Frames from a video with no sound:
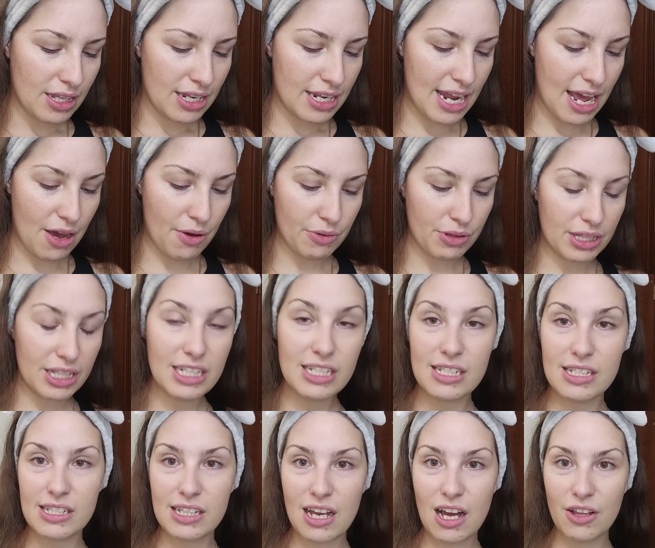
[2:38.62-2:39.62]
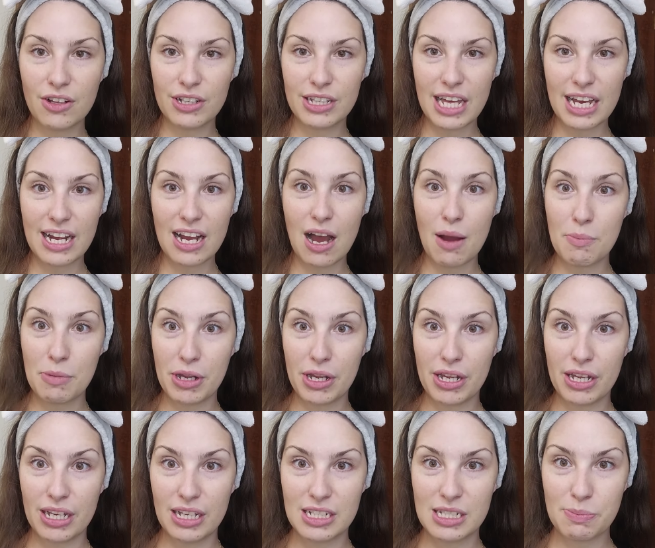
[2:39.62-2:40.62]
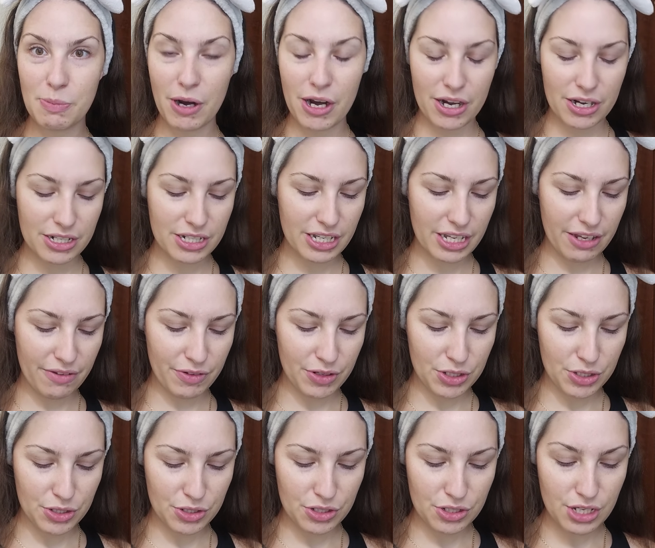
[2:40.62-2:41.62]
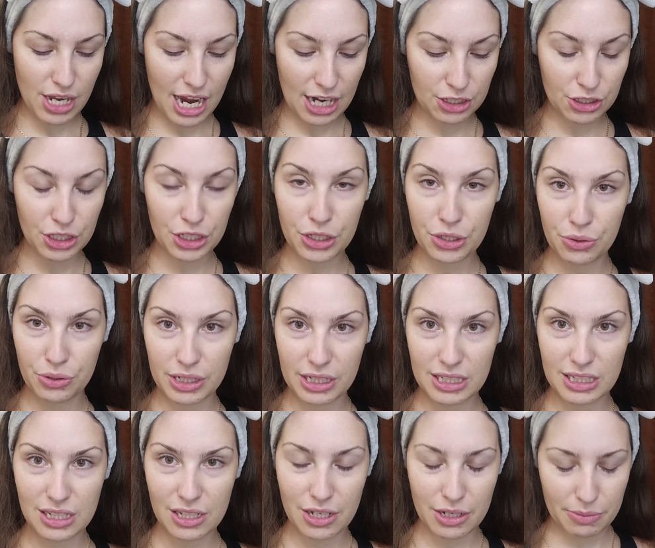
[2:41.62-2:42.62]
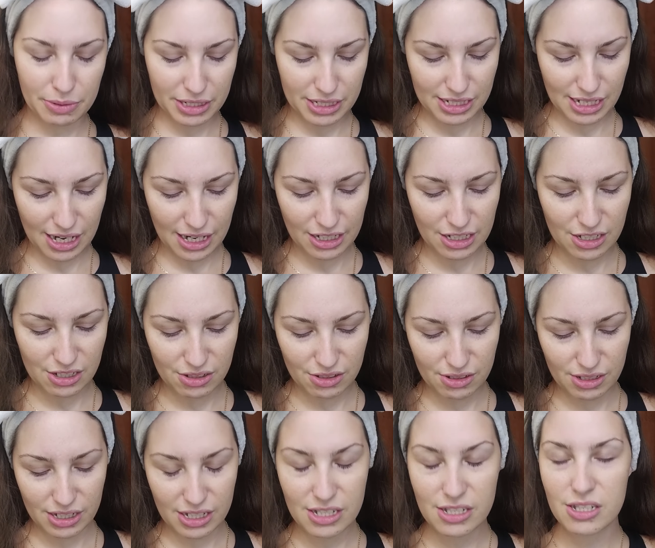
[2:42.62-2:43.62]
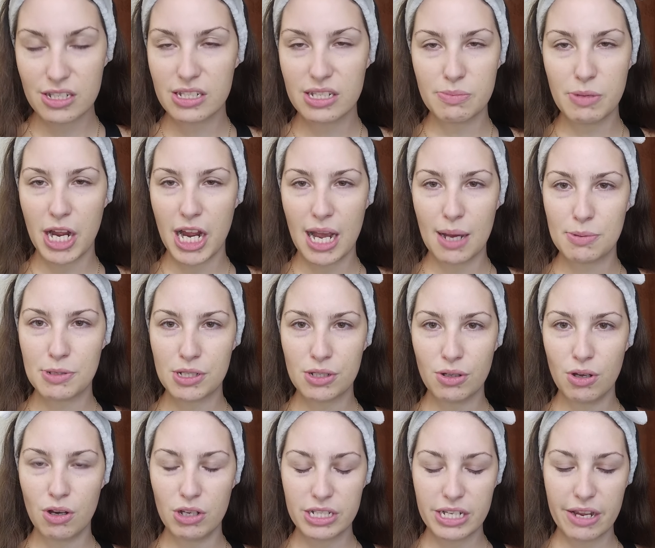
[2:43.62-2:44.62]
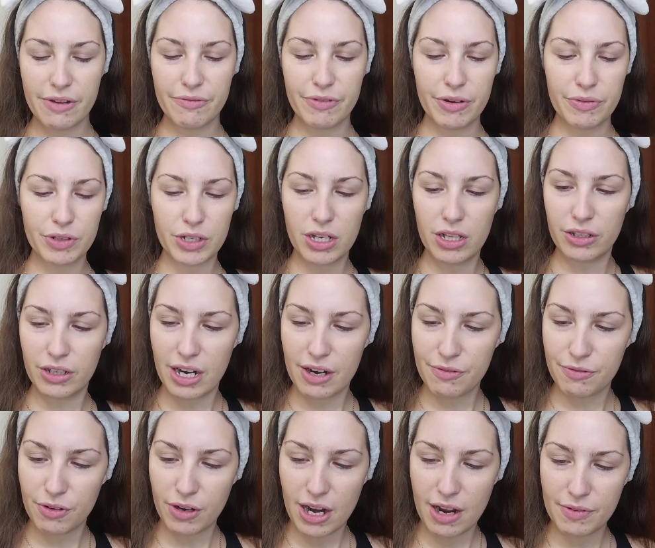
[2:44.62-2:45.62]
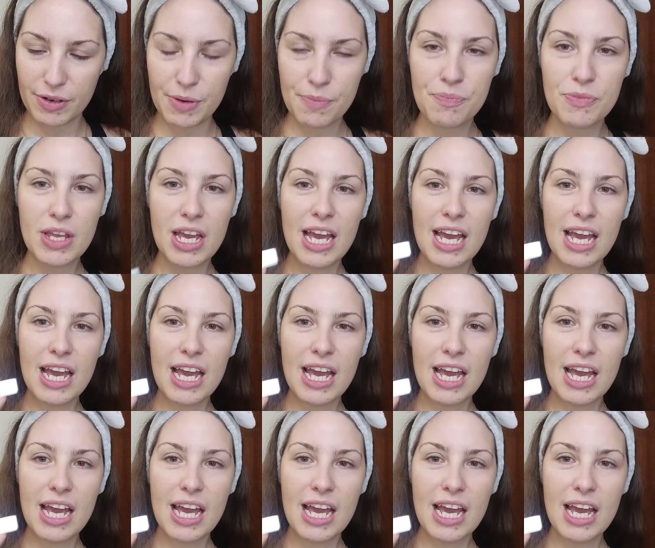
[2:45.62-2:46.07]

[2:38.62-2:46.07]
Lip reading: Now, this is the color that got me inspired to actually do this look, because this is my absolute all-time favorite color forever.